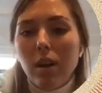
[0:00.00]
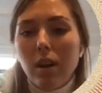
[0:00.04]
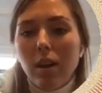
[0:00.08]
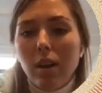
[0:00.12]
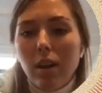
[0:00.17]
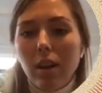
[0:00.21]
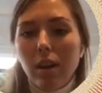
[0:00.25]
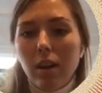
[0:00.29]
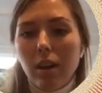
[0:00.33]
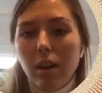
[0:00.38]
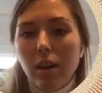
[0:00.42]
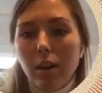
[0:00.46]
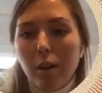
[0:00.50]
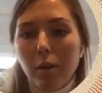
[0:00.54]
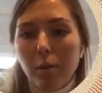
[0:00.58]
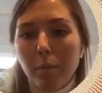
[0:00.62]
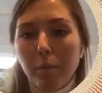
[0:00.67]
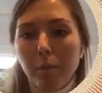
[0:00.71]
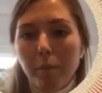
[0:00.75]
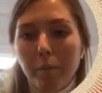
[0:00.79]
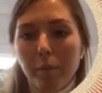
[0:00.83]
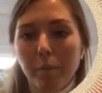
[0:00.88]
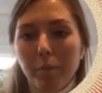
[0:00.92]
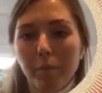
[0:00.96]

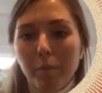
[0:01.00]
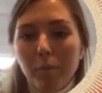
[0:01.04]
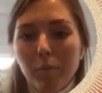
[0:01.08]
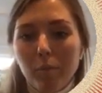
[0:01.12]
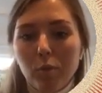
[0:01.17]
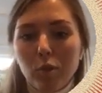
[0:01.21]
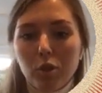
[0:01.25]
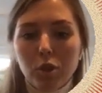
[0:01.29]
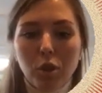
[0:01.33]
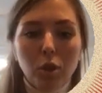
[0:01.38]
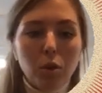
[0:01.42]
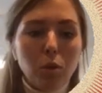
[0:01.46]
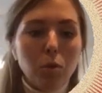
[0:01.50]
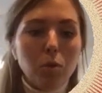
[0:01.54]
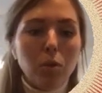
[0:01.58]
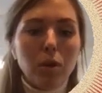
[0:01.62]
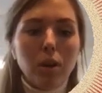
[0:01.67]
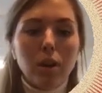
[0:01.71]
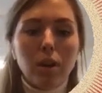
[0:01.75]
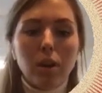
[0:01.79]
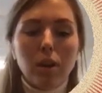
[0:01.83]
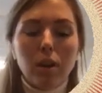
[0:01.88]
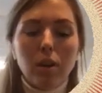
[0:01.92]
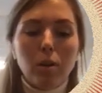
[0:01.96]

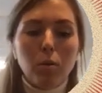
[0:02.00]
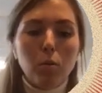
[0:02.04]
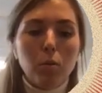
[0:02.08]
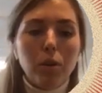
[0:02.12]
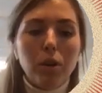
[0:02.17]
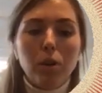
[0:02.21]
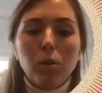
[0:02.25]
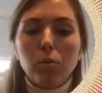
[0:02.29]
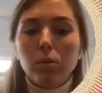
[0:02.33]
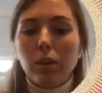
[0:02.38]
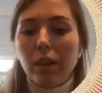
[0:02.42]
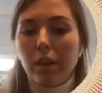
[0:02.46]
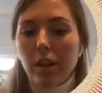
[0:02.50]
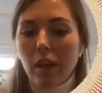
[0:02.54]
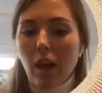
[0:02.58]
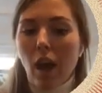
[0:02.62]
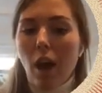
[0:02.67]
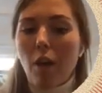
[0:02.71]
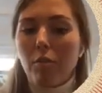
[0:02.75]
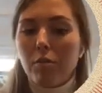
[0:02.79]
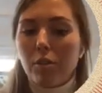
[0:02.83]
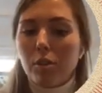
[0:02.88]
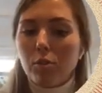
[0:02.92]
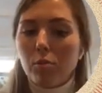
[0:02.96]
so we already
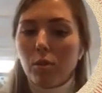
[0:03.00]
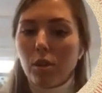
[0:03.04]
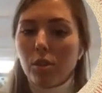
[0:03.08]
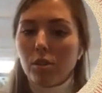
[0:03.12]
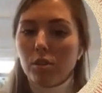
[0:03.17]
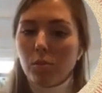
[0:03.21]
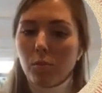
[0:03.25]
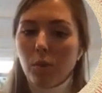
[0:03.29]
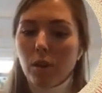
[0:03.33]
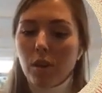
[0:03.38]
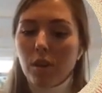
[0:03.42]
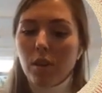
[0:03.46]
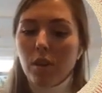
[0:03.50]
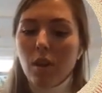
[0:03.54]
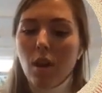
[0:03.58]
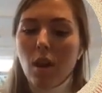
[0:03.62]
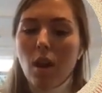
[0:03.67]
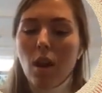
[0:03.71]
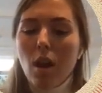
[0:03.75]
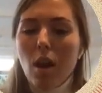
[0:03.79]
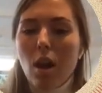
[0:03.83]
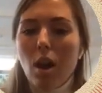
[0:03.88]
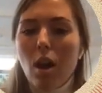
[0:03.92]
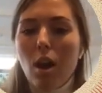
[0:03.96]
have a trust with,
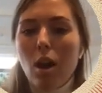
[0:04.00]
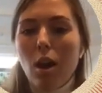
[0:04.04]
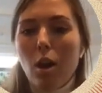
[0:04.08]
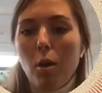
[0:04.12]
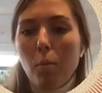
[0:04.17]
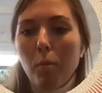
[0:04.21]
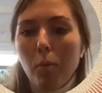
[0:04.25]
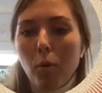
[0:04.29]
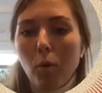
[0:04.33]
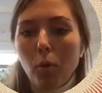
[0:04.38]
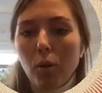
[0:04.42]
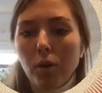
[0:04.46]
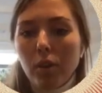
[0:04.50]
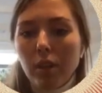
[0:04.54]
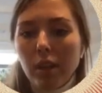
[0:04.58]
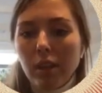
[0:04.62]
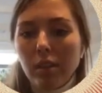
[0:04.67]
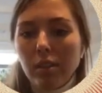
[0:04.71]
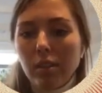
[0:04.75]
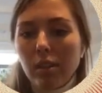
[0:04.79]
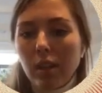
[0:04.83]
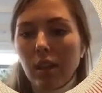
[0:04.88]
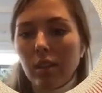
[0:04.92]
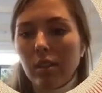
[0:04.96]
or they
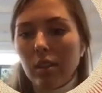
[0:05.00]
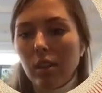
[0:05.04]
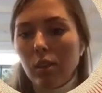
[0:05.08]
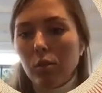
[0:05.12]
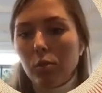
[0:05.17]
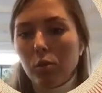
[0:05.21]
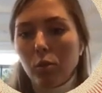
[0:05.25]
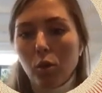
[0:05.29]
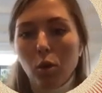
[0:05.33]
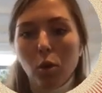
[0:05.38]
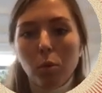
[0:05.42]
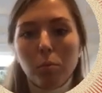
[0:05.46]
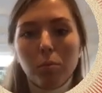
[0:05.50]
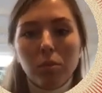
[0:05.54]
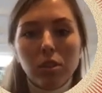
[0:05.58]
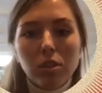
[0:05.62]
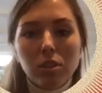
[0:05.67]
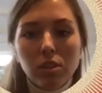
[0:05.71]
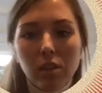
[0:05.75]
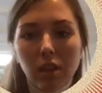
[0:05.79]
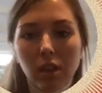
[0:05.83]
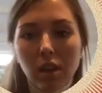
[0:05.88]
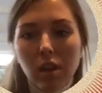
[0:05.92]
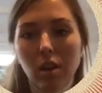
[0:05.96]
send it from the
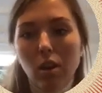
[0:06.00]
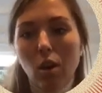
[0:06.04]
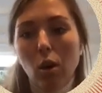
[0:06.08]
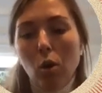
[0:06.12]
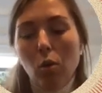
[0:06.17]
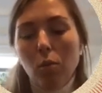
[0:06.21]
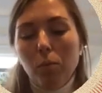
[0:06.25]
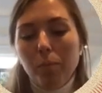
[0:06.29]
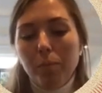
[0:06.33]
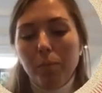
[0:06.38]
CEO,